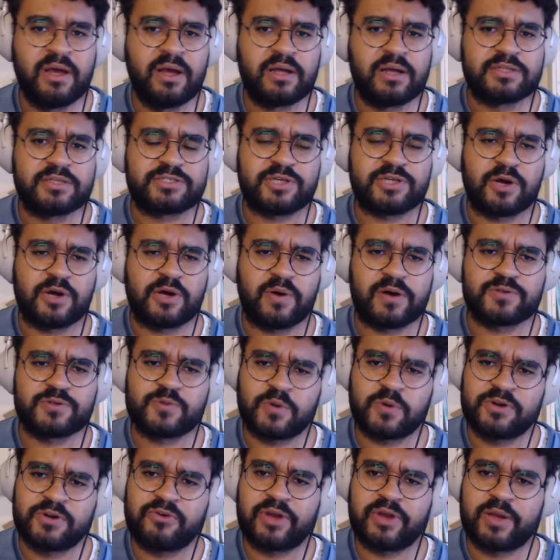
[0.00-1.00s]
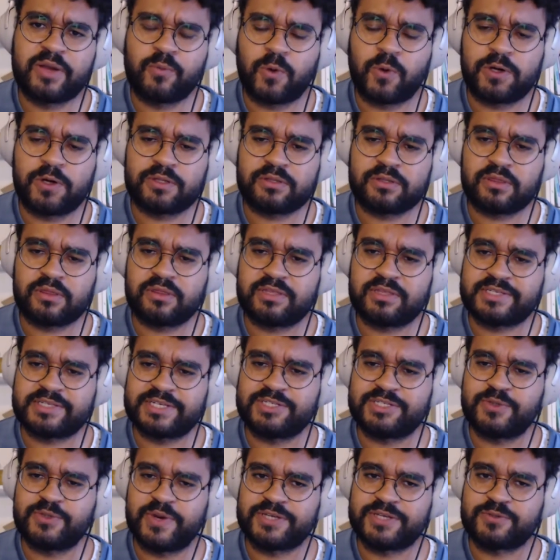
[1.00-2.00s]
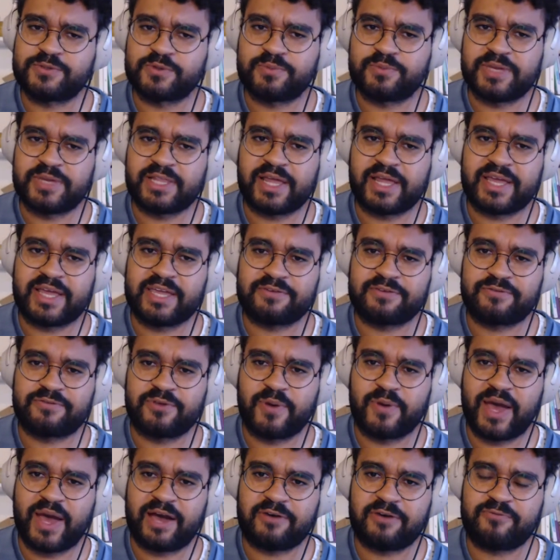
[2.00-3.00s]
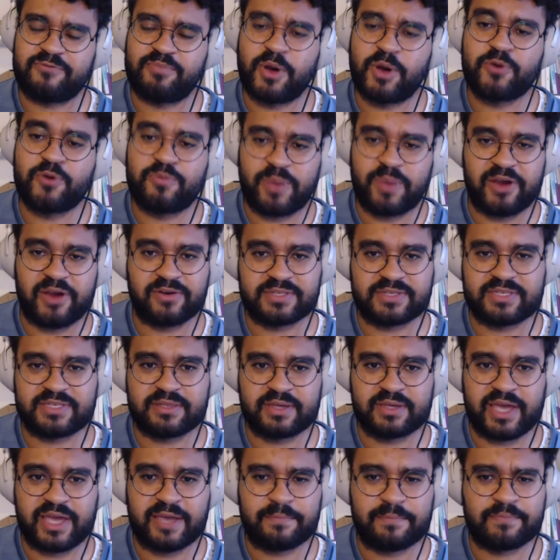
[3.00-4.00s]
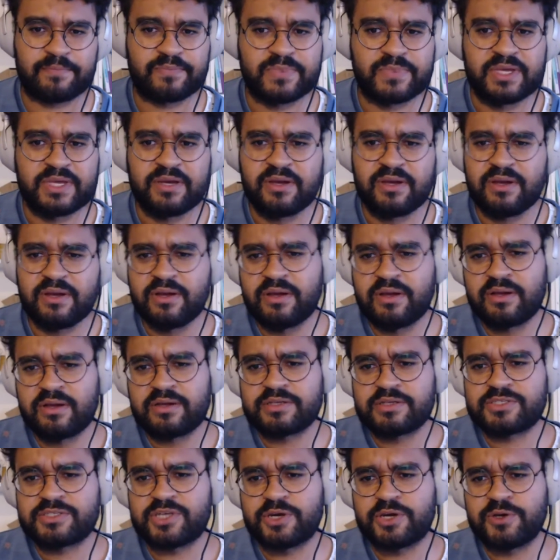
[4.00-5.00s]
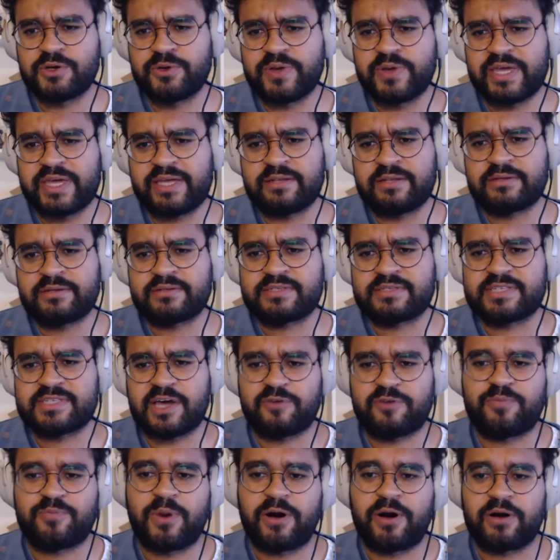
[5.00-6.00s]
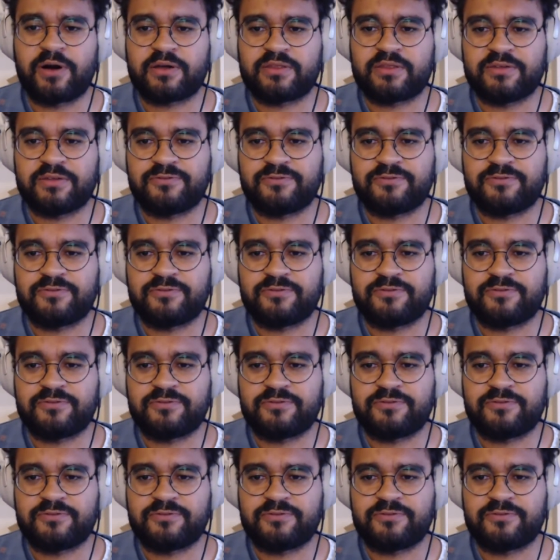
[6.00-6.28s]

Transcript: So I was wondering what the situation would be like if you have both parents in the game. So in South Park, the